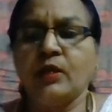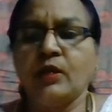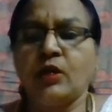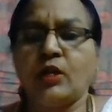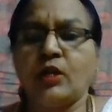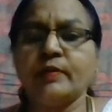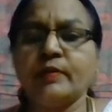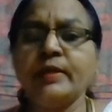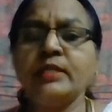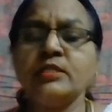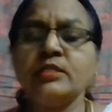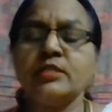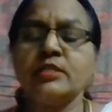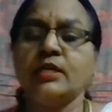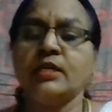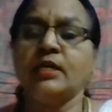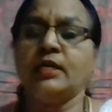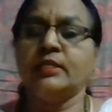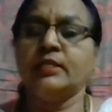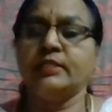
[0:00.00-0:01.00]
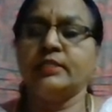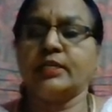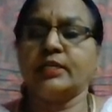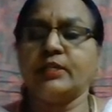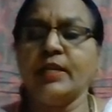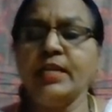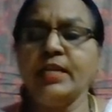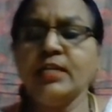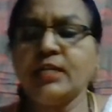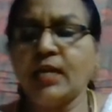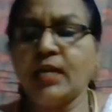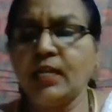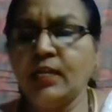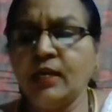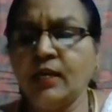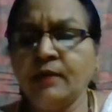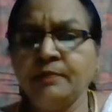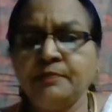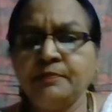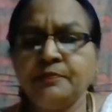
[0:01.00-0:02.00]
All right, the green
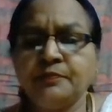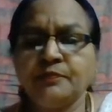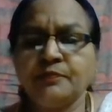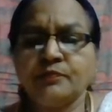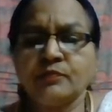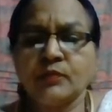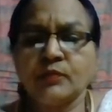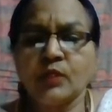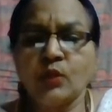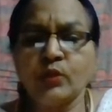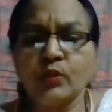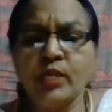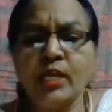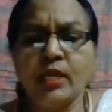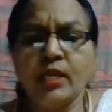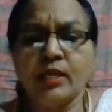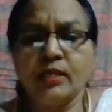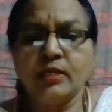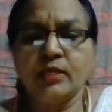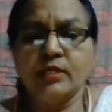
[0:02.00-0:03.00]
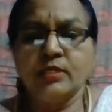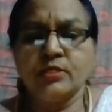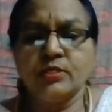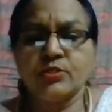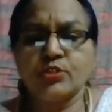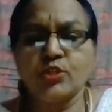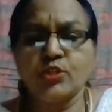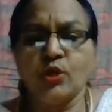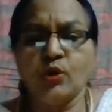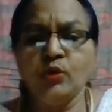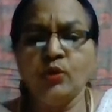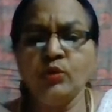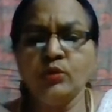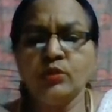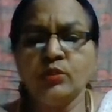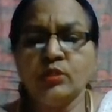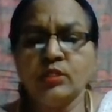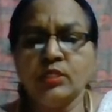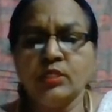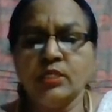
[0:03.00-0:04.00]
color. Okay, so
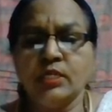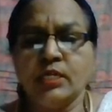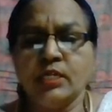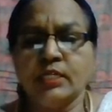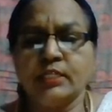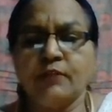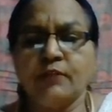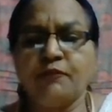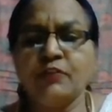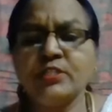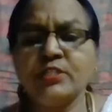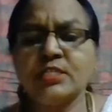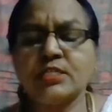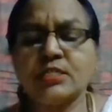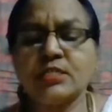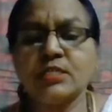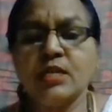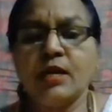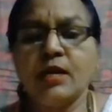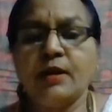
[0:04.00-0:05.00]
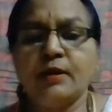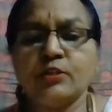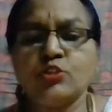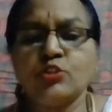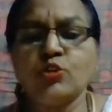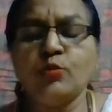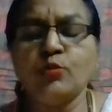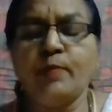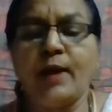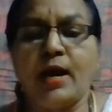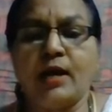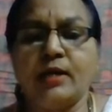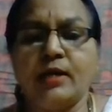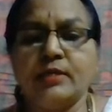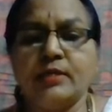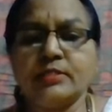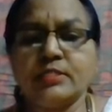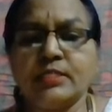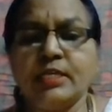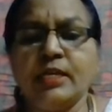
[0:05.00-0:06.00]
the first 2
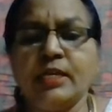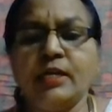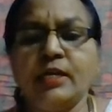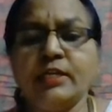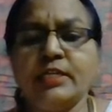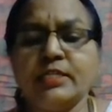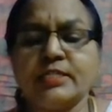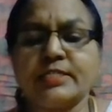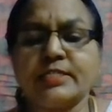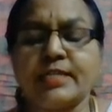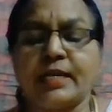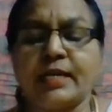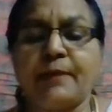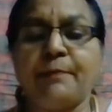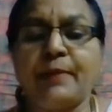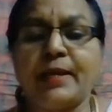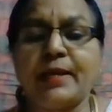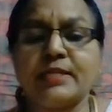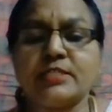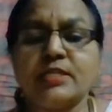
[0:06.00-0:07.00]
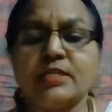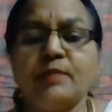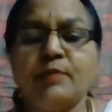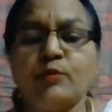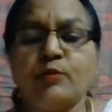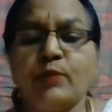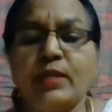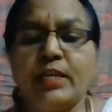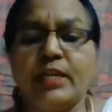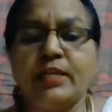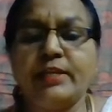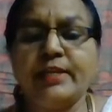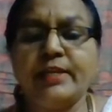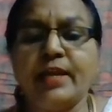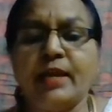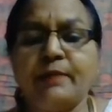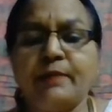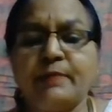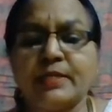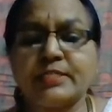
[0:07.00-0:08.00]
bars here, it's a comparison between India
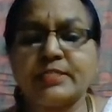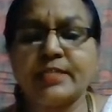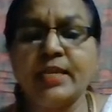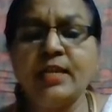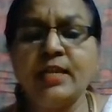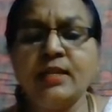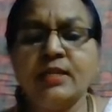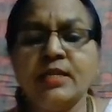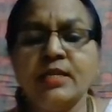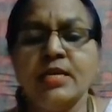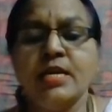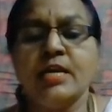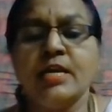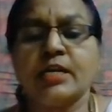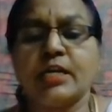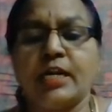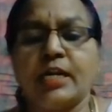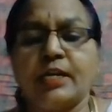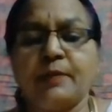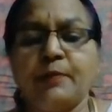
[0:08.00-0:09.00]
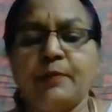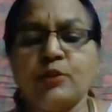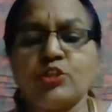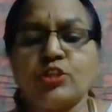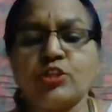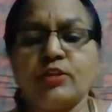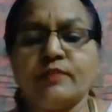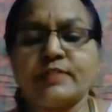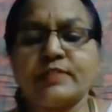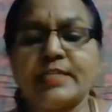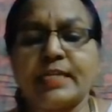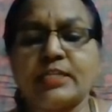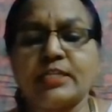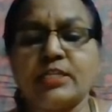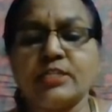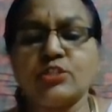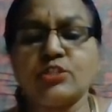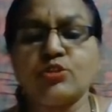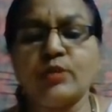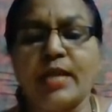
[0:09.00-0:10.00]
and Brazil, contribution of
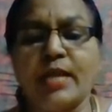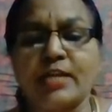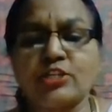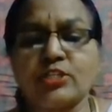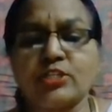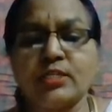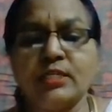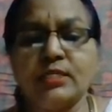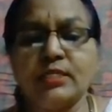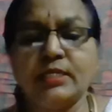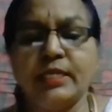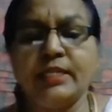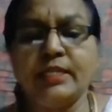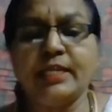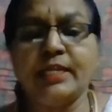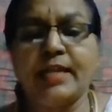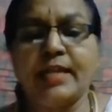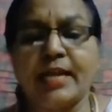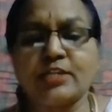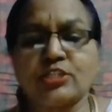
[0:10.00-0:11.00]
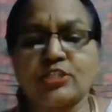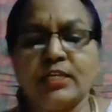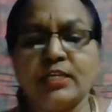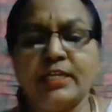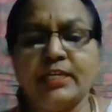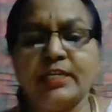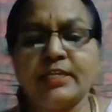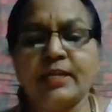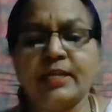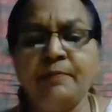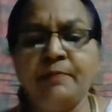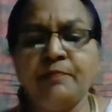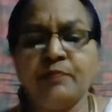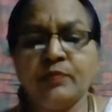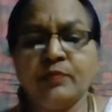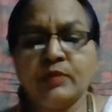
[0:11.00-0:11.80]
sectors to the national income.